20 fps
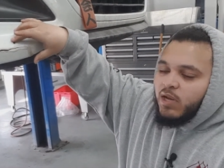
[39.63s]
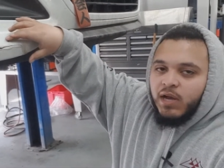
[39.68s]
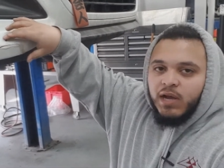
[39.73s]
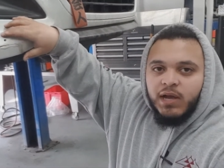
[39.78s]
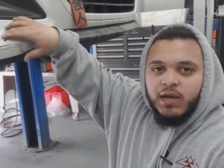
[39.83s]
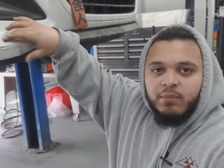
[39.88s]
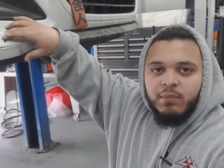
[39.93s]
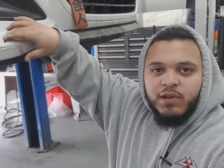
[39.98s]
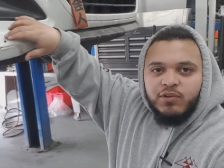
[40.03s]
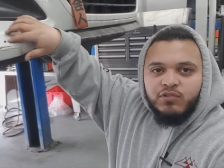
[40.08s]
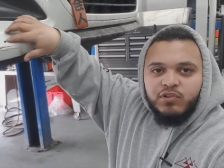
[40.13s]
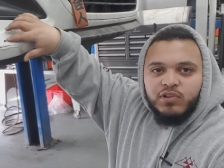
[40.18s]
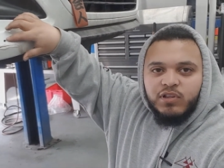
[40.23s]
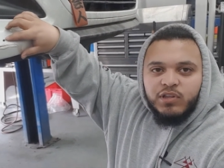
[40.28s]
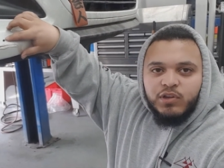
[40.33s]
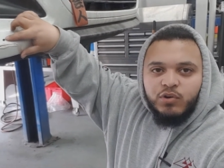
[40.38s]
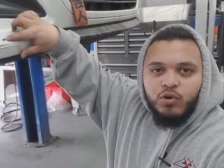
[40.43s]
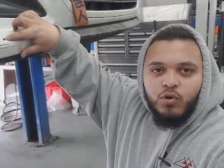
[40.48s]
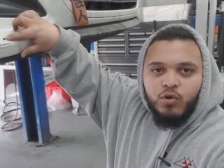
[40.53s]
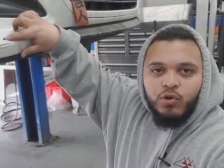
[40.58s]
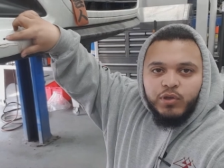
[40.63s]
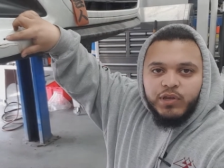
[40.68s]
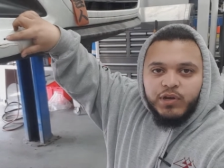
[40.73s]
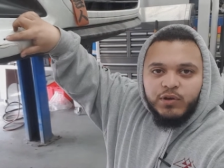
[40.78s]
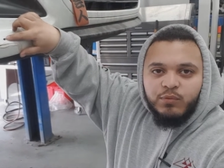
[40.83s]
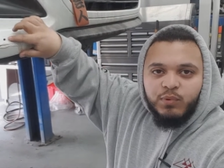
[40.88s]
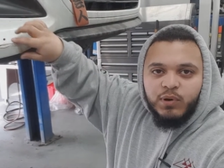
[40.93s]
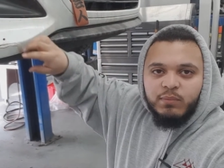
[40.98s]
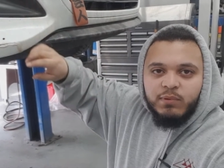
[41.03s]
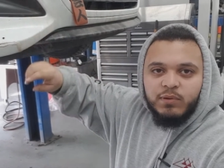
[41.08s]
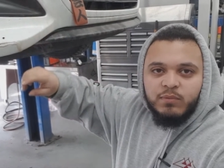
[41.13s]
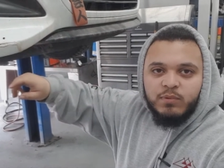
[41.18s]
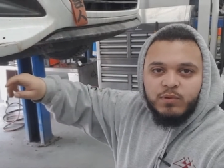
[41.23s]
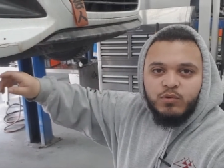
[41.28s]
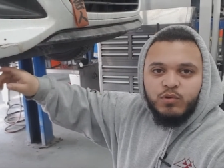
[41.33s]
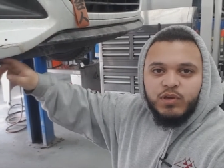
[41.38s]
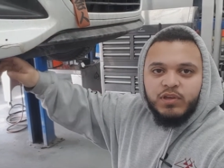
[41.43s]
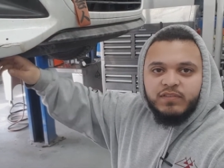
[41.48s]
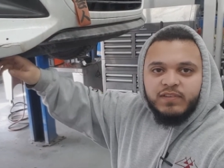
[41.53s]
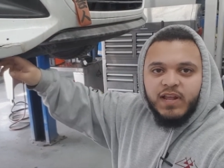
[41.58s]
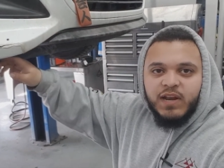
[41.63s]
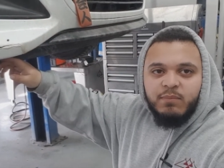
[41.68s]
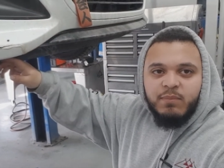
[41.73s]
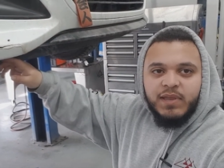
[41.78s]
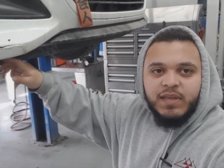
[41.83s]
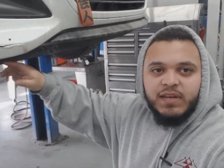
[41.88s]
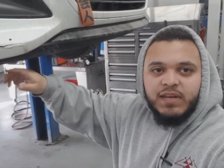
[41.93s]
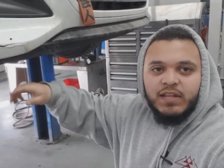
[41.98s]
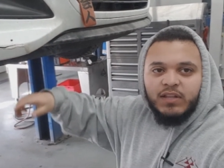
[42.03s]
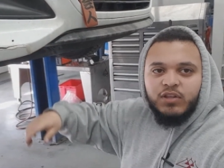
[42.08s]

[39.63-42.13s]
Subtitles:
I drilled a little hole here, and what I'm going to be doing is kind of making it